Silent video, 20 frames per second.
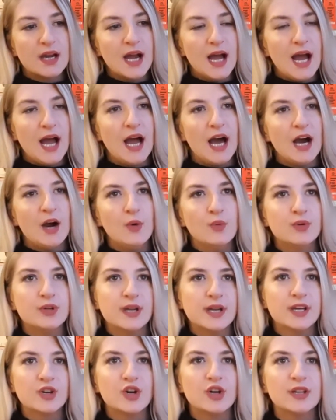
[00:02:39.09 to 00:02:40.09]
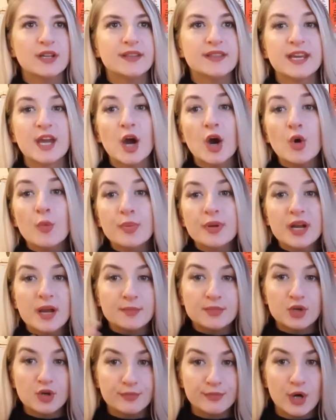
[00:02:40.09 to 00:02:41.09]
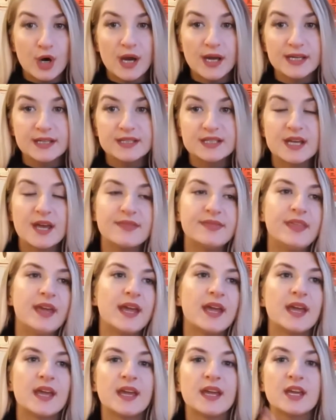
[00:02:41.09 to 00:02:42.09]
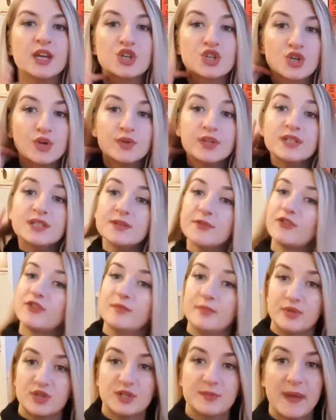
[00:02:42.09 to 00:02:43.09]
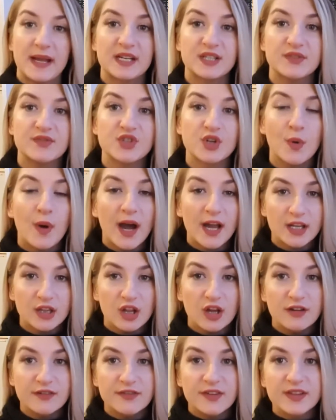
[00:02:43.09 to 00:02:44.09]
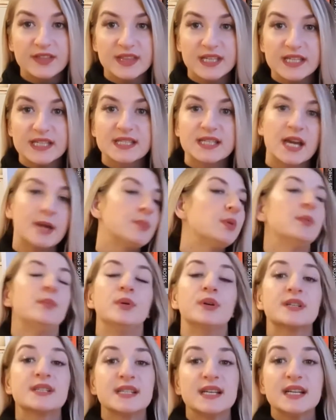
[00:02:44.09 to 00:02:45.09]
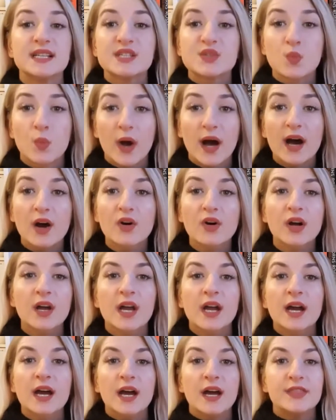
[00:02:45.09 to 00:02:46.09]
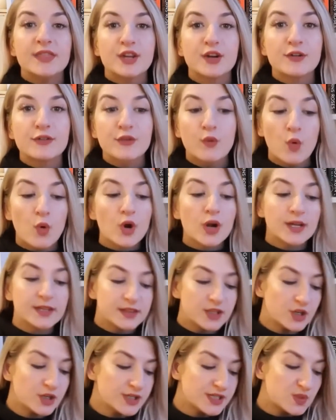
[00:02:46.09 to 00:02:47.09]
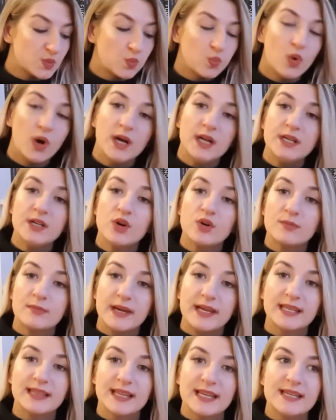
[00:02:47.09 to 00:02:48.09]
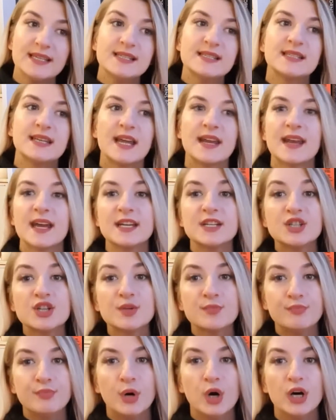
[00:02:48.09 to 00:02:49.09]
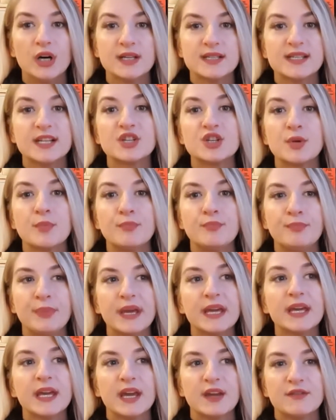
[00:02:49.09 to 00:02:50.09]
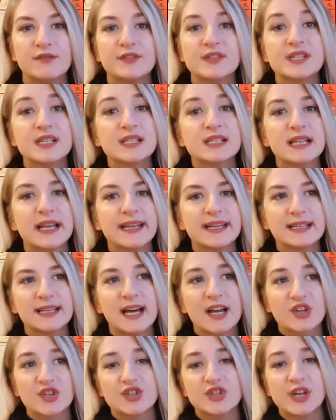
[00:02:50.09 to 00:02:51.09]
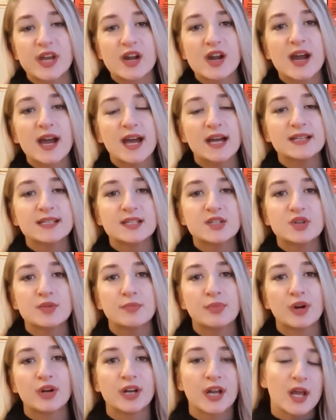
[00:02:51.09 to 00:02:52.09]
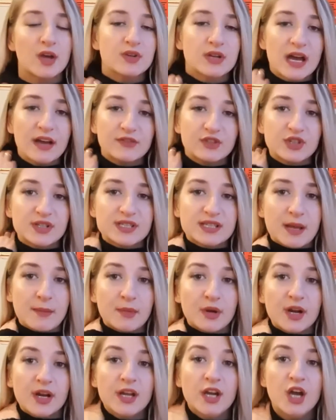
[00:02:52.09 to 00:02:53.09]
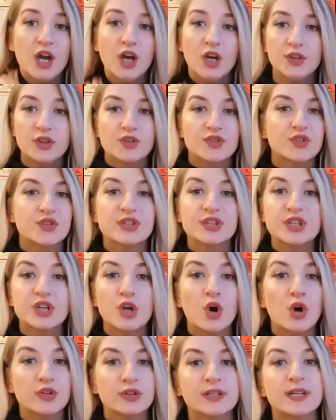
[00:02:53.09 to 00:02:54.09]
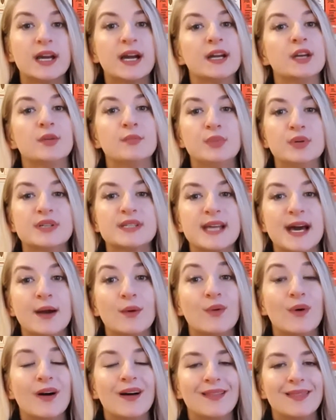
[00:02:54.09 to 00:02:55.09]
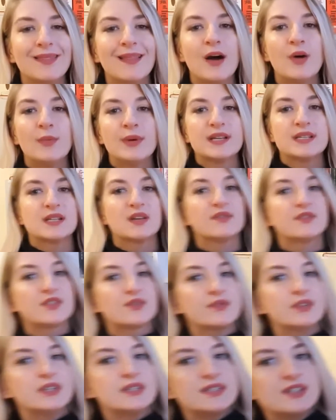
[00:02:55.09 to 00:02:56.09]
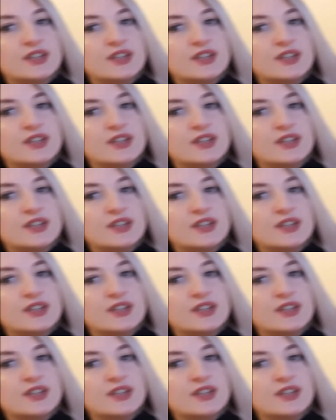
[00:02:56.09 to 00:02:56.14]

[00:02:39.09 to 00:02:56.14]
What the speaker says: how would I call it, they open up your mind, they show you different perspectives. So I love these type of books as well. Therefore, there is one on my list, and I didn't put such a big emphasis, like last year I had such a burnout after summer. Those are the only kind of books that I will allow myself to read, as